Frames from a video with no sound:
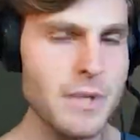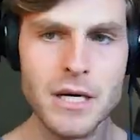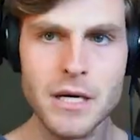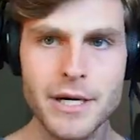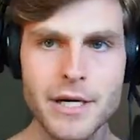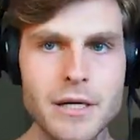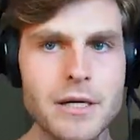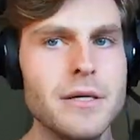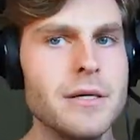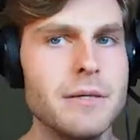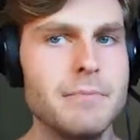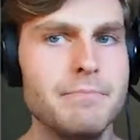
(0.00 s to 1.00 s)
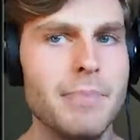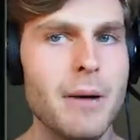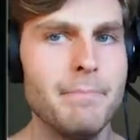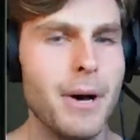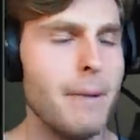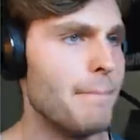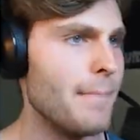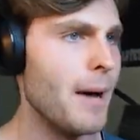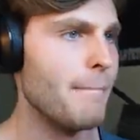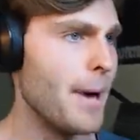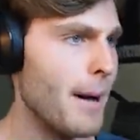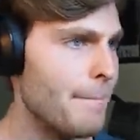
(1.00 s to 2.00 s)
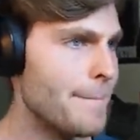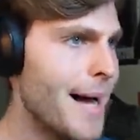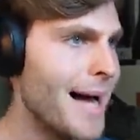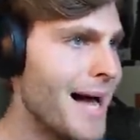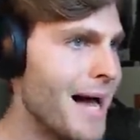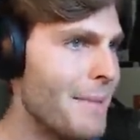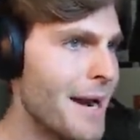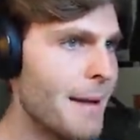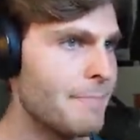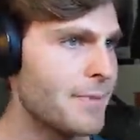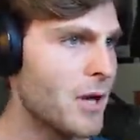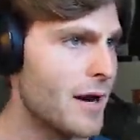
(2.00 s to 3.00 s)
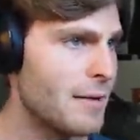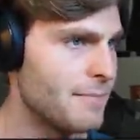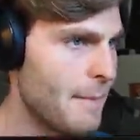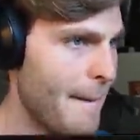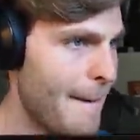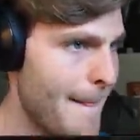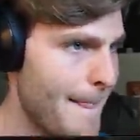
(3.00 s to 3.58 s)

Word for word: money. Bum bum bum bum bum. God, I